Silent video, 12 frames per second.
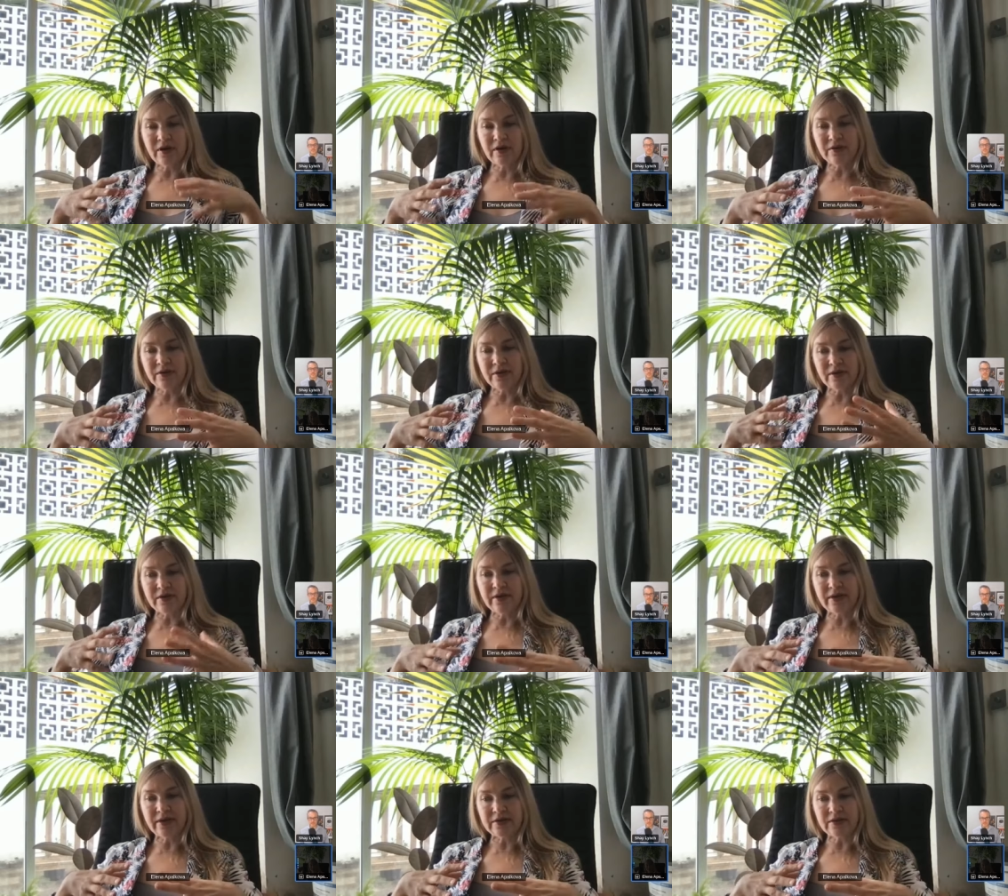get
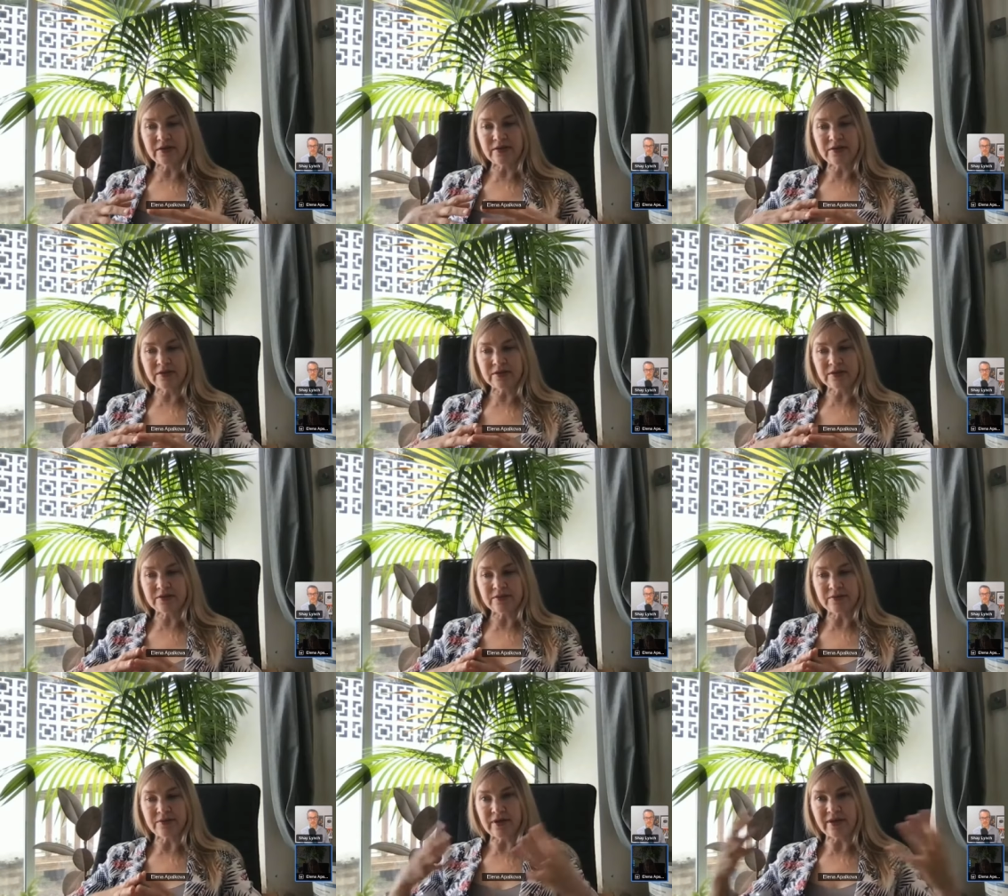in this uh,
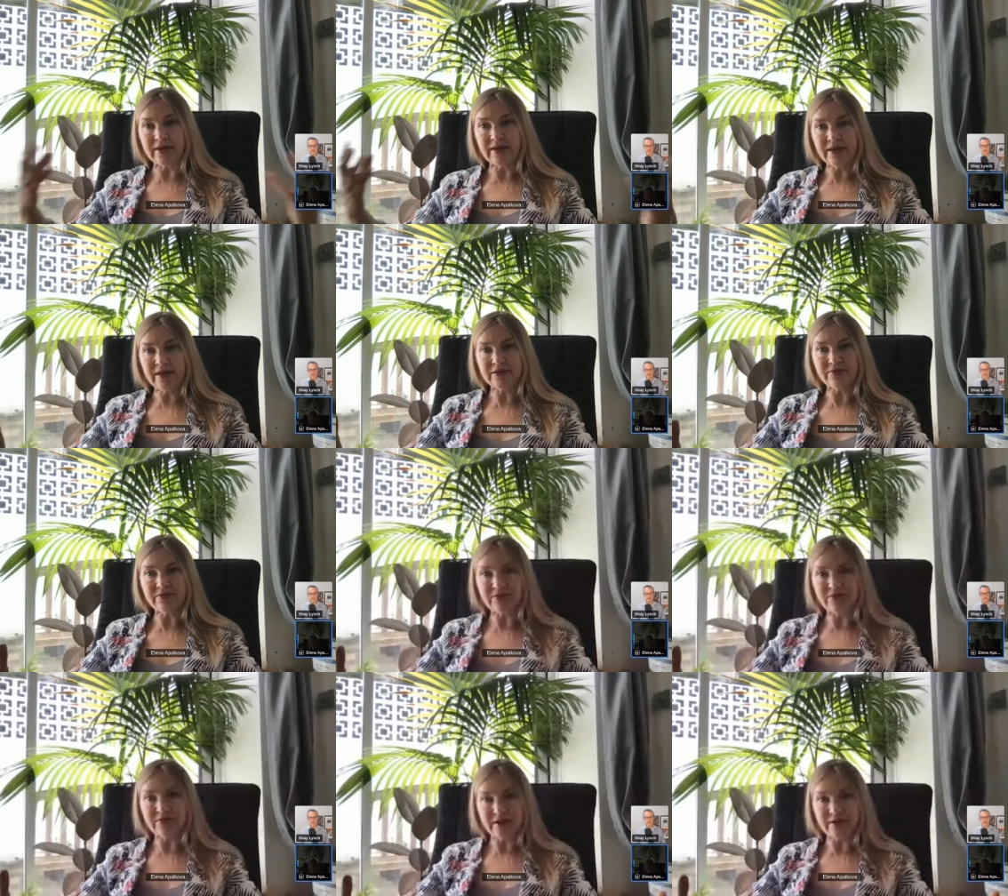creative
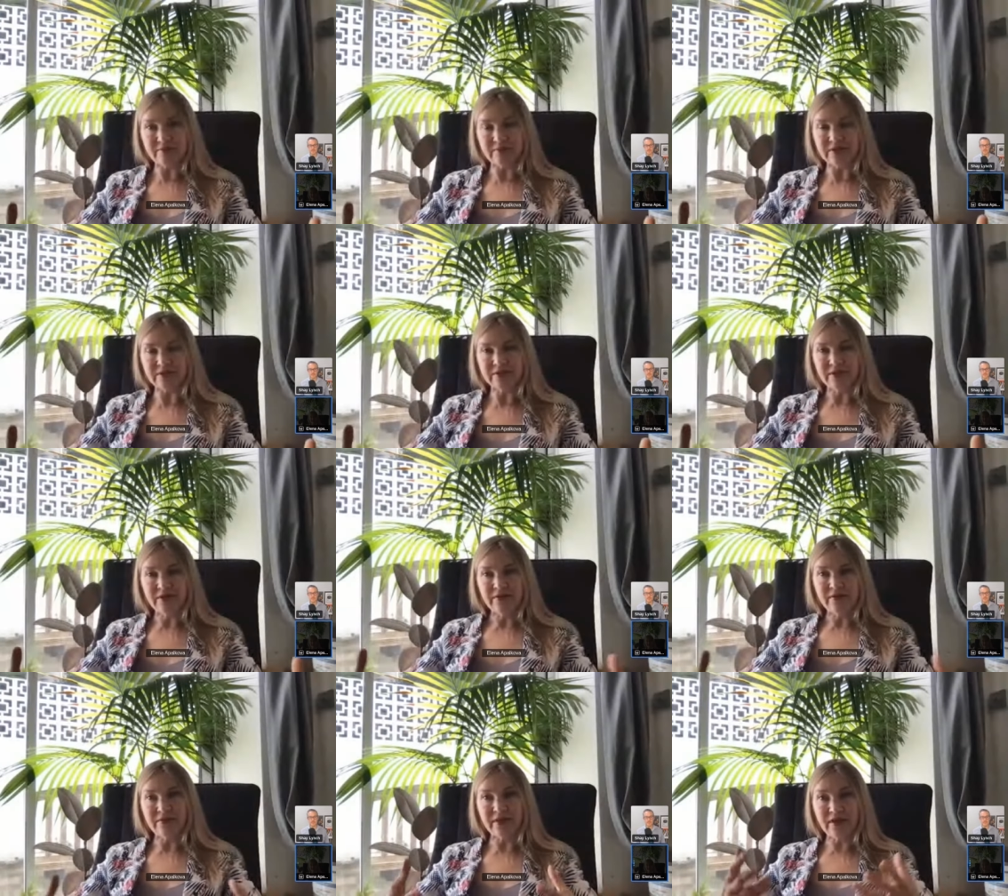environment,
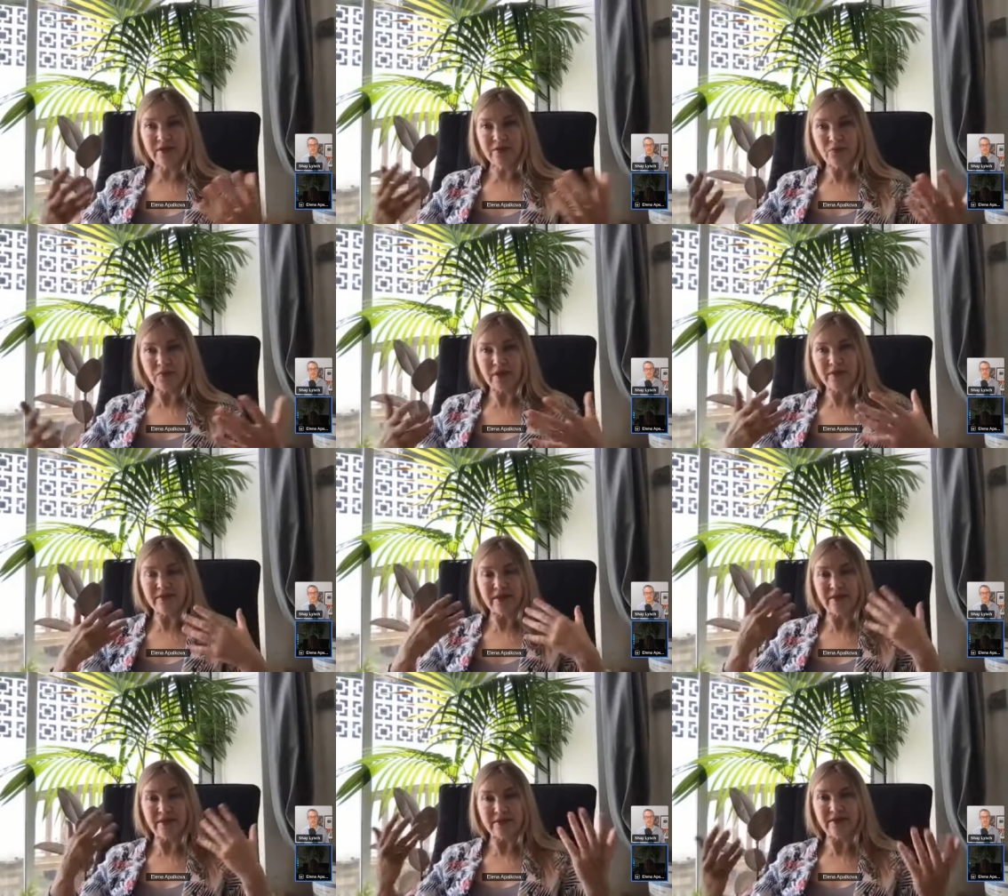then where they get
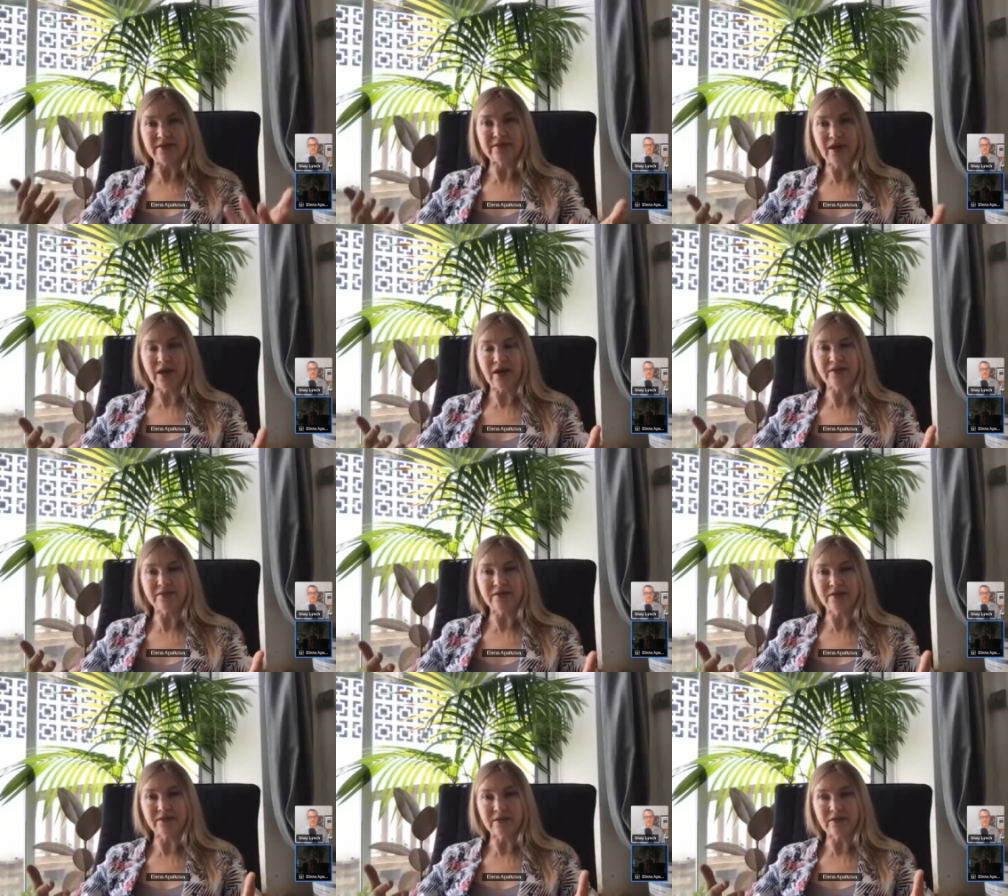excited and
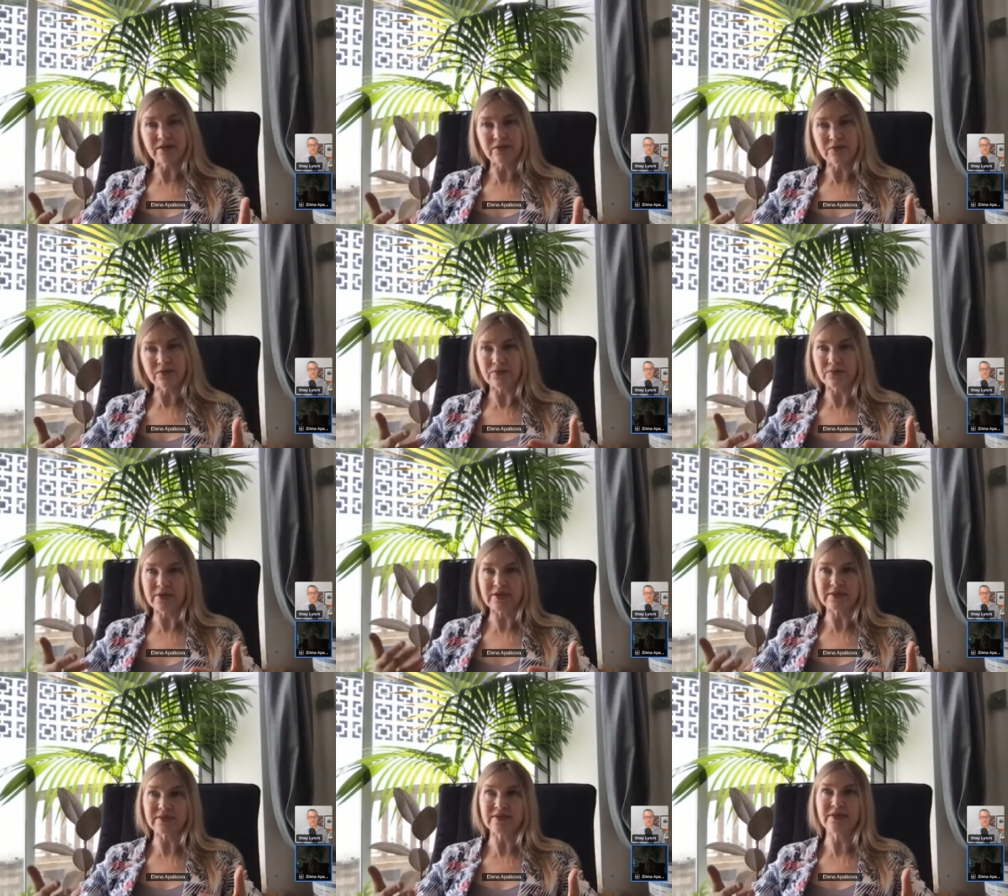then they
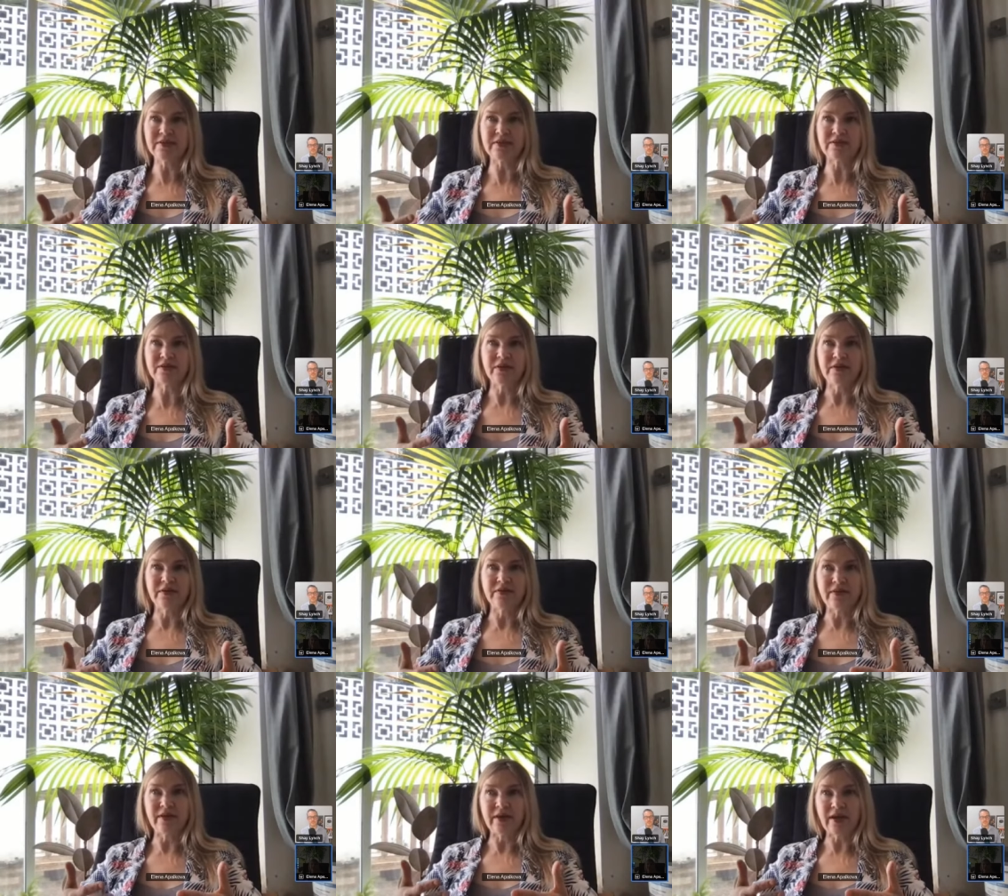see that they
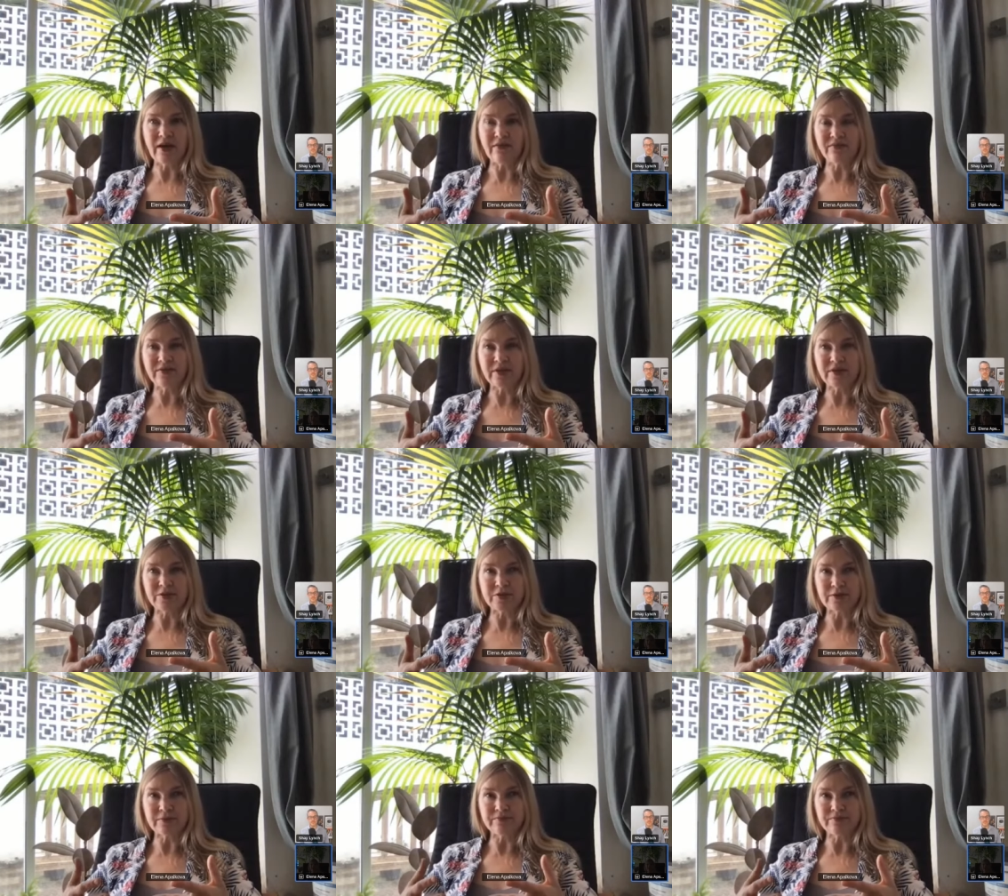have that um,